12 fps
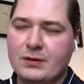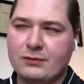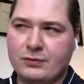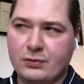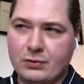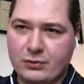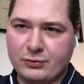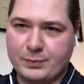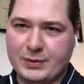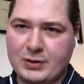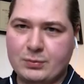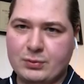for those
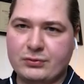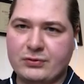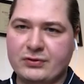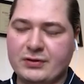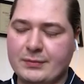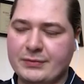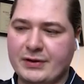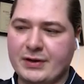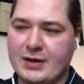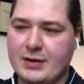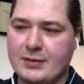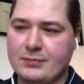people to
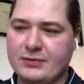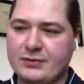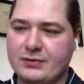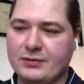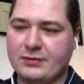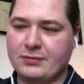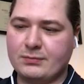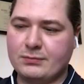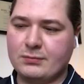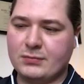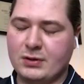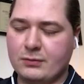sometimes,
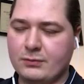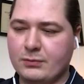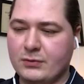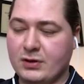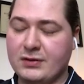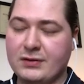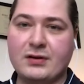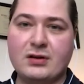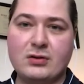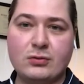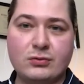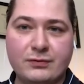
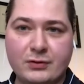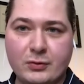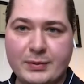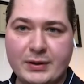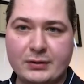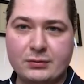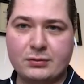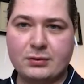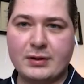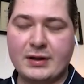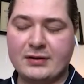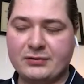continue to feel better,
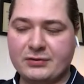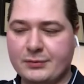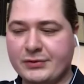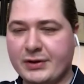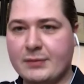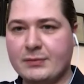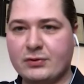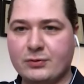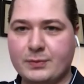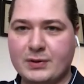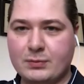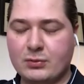and sometimes those
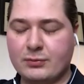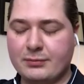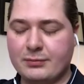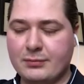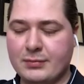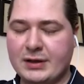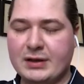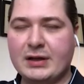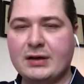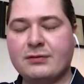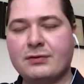people may need a